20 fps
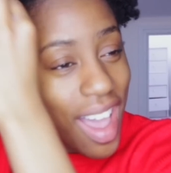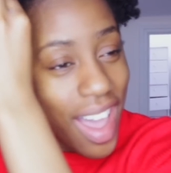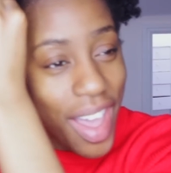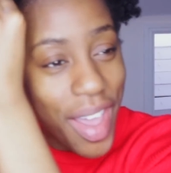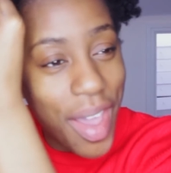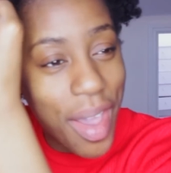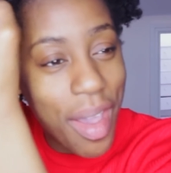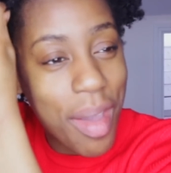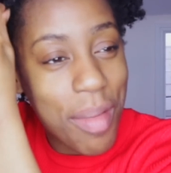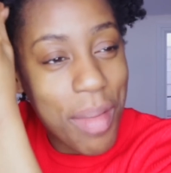
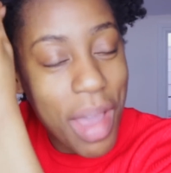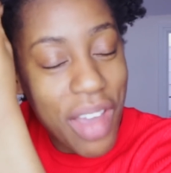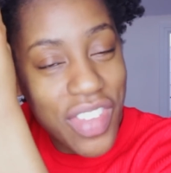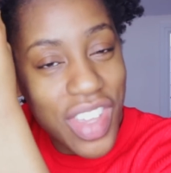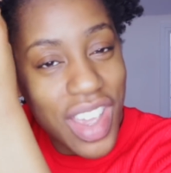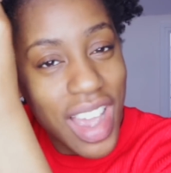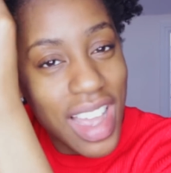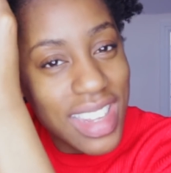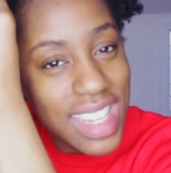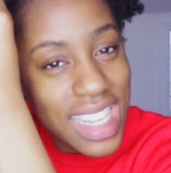Have
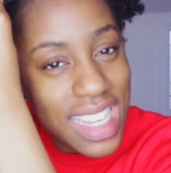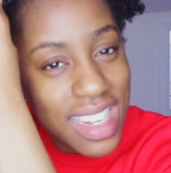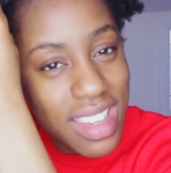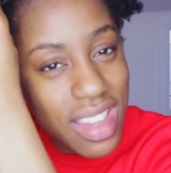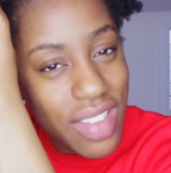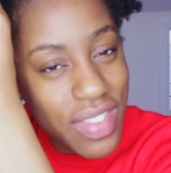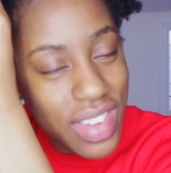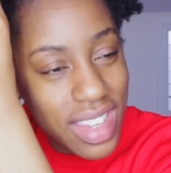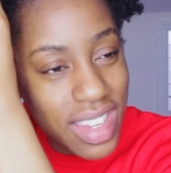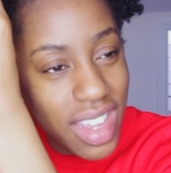you guys seen
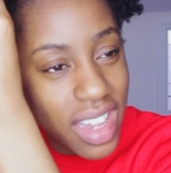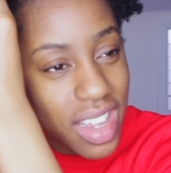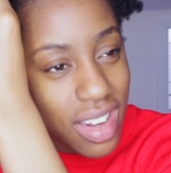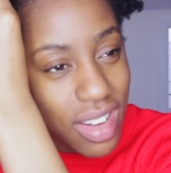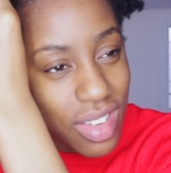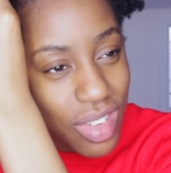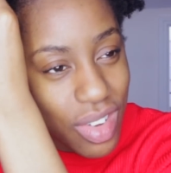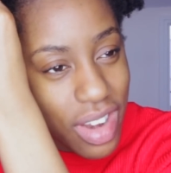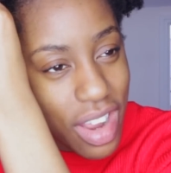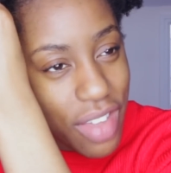7
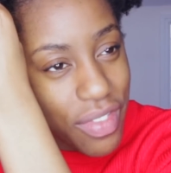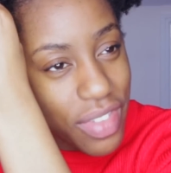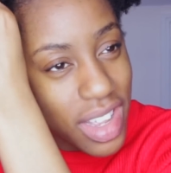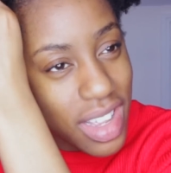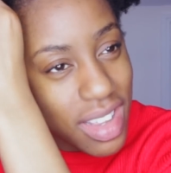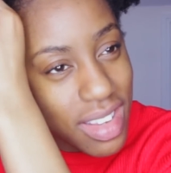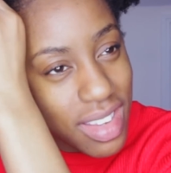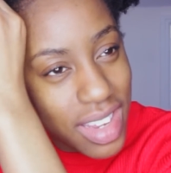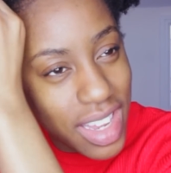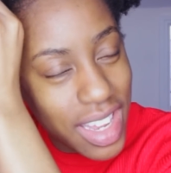Seconds on
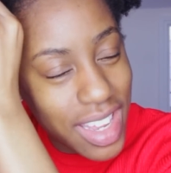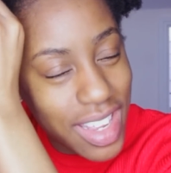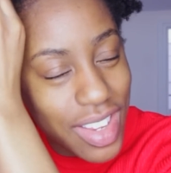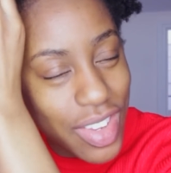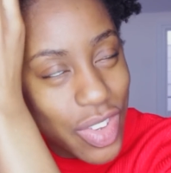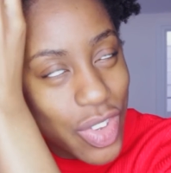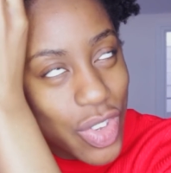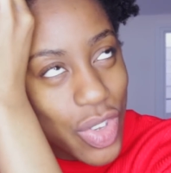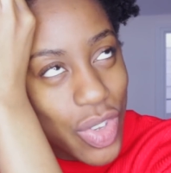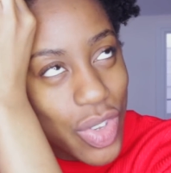Netflix? It
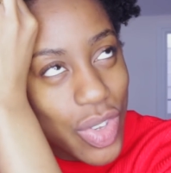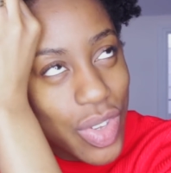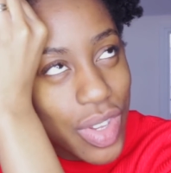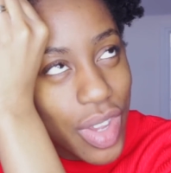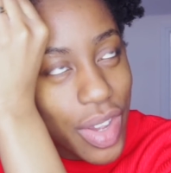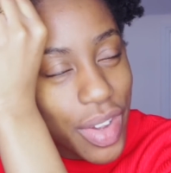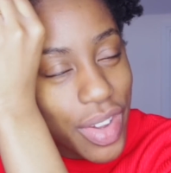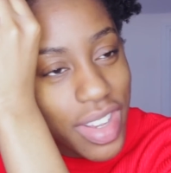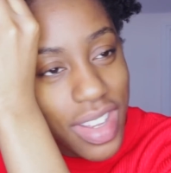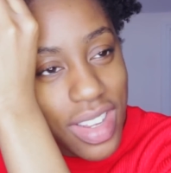is
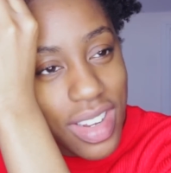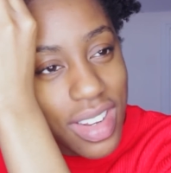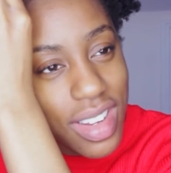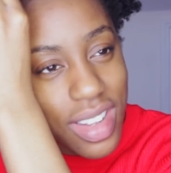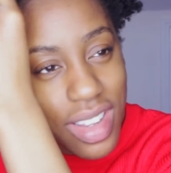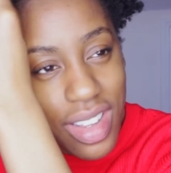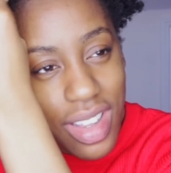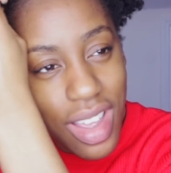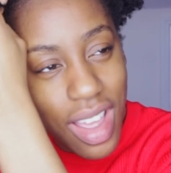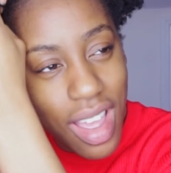so good.
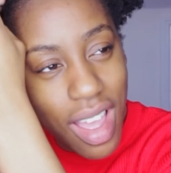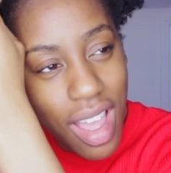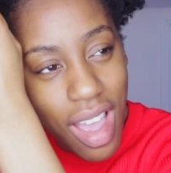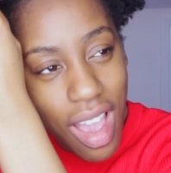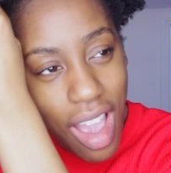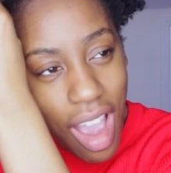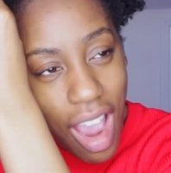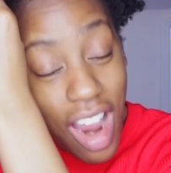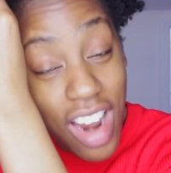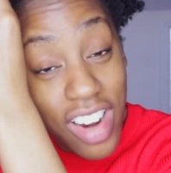
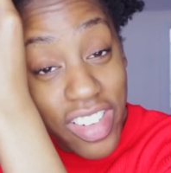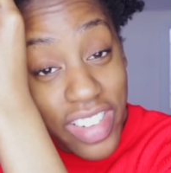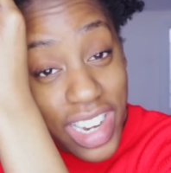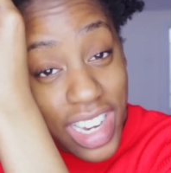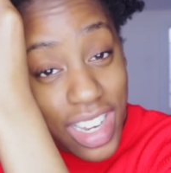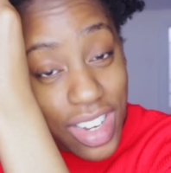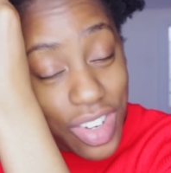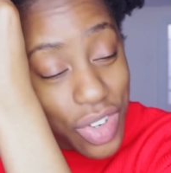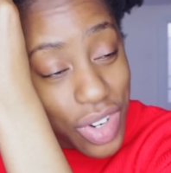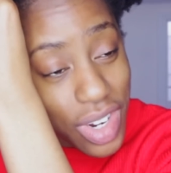I
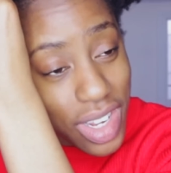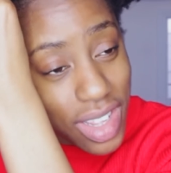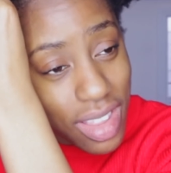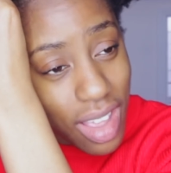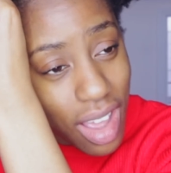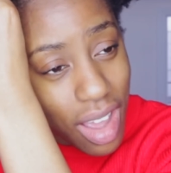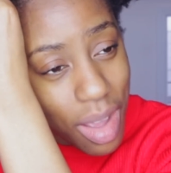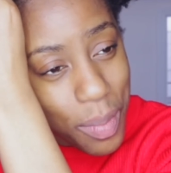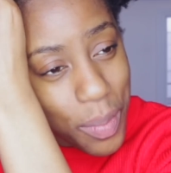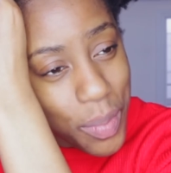really enjoyed
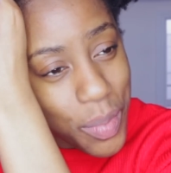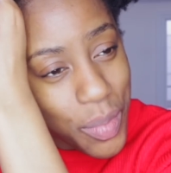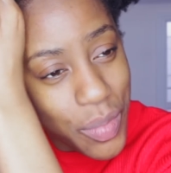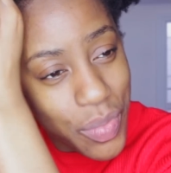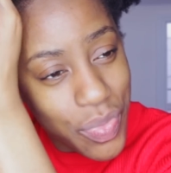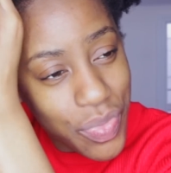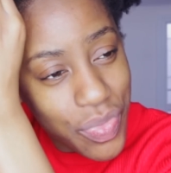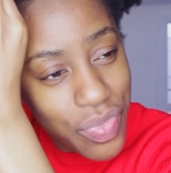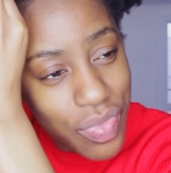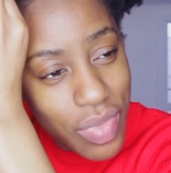that.
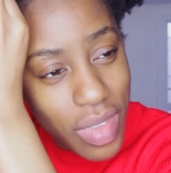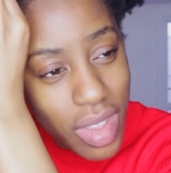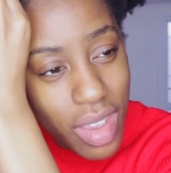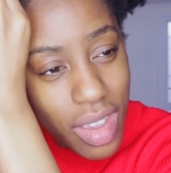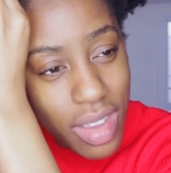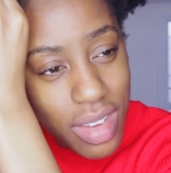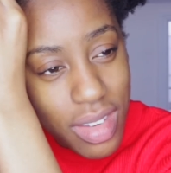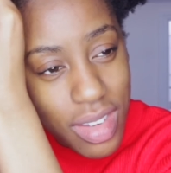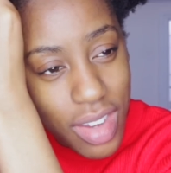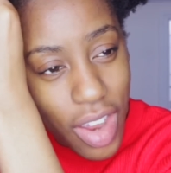
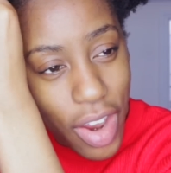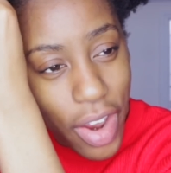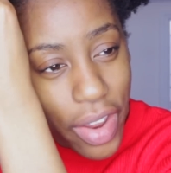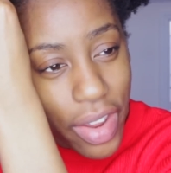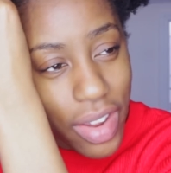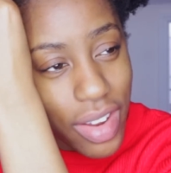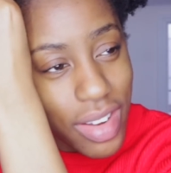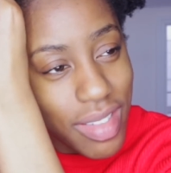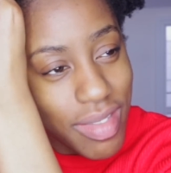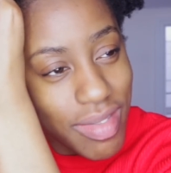
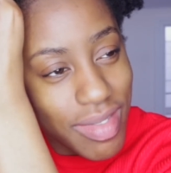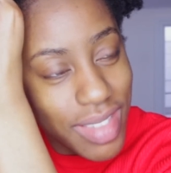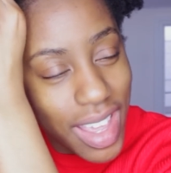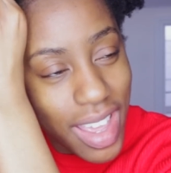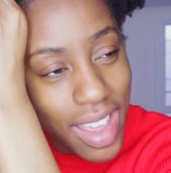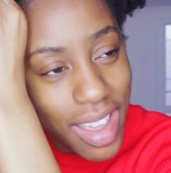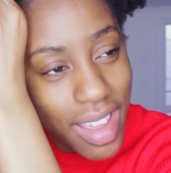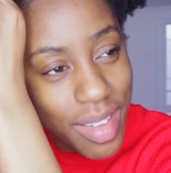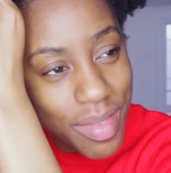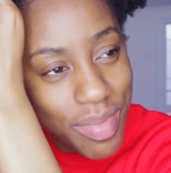So
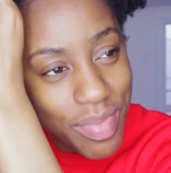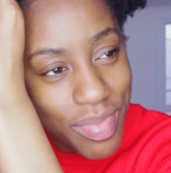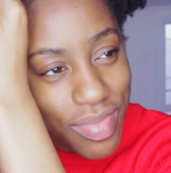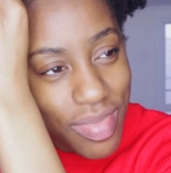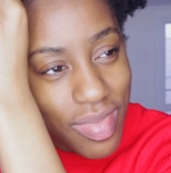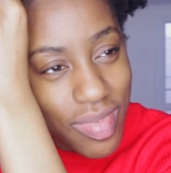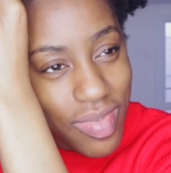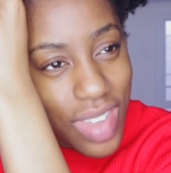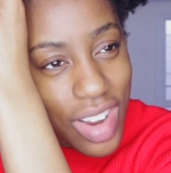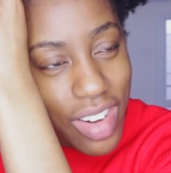yeah,
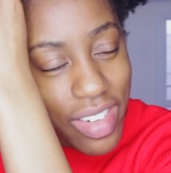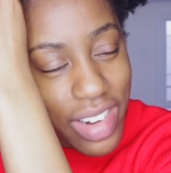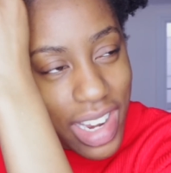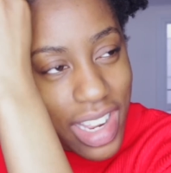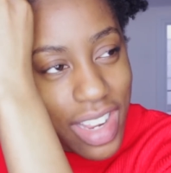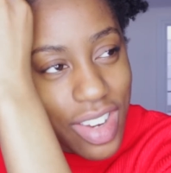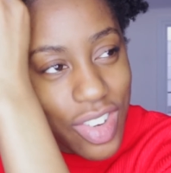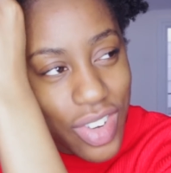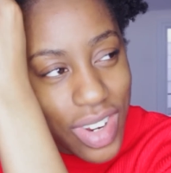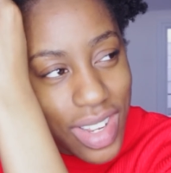I
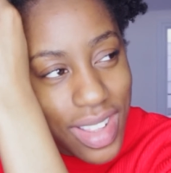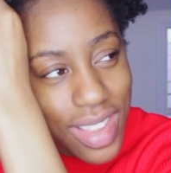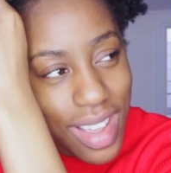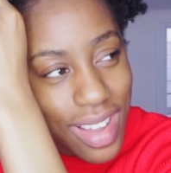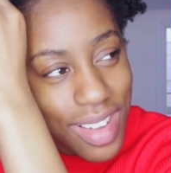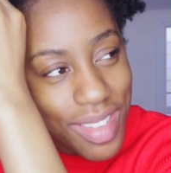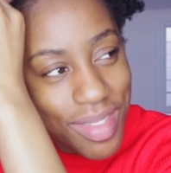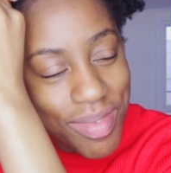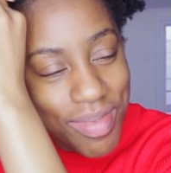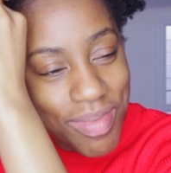really enjoyed
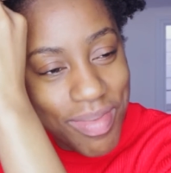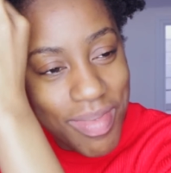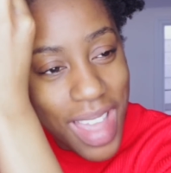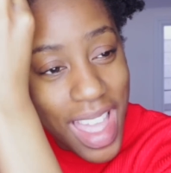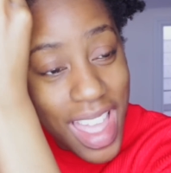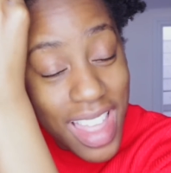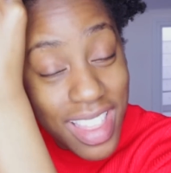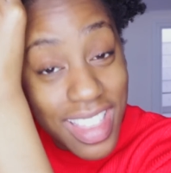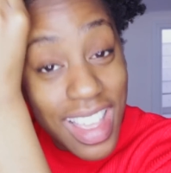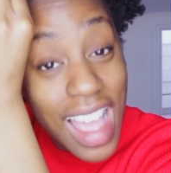that.
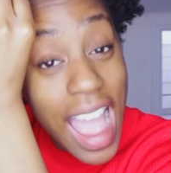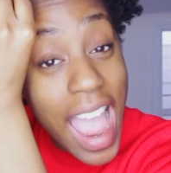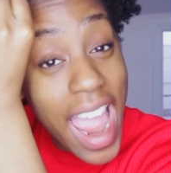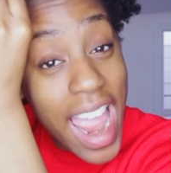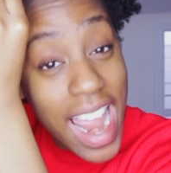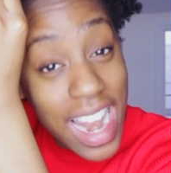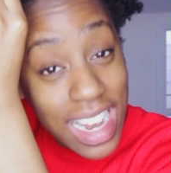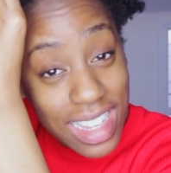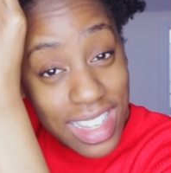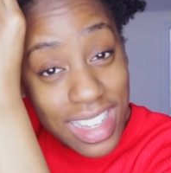The
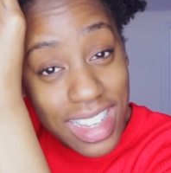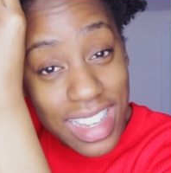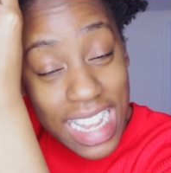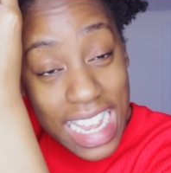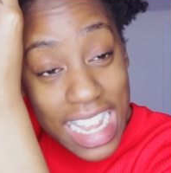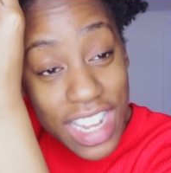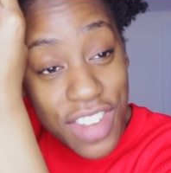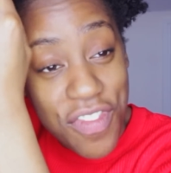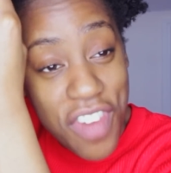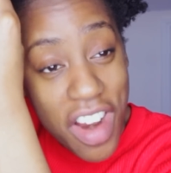end
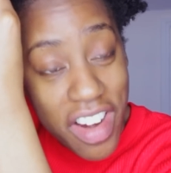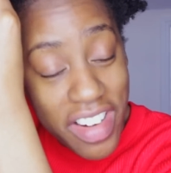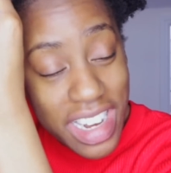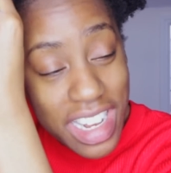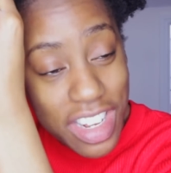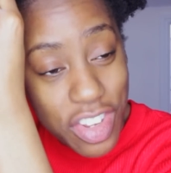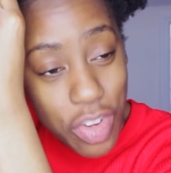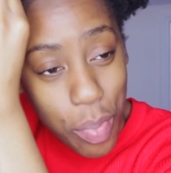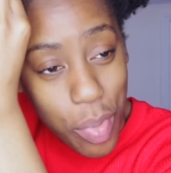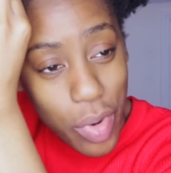is very
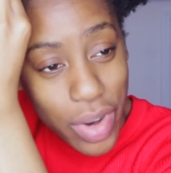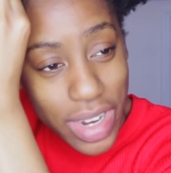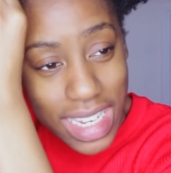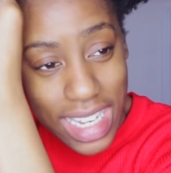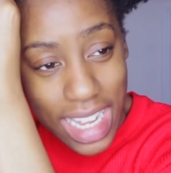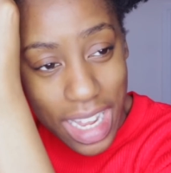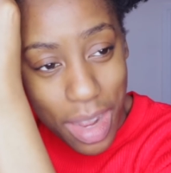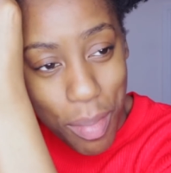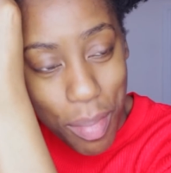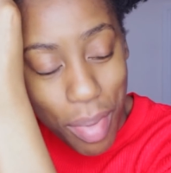
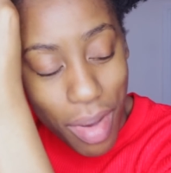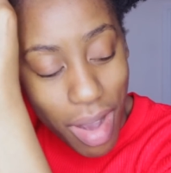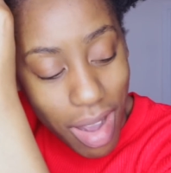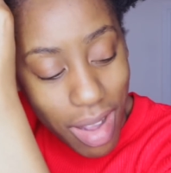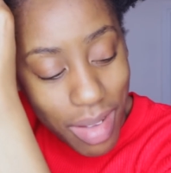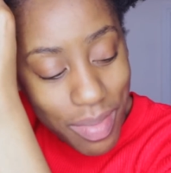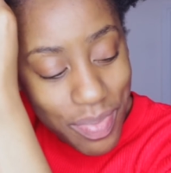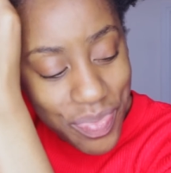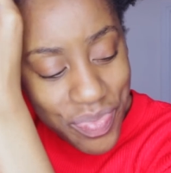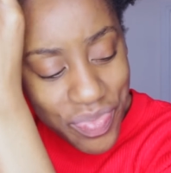disappointing,
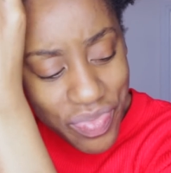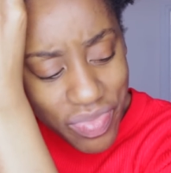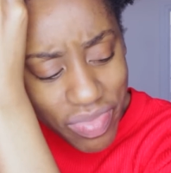but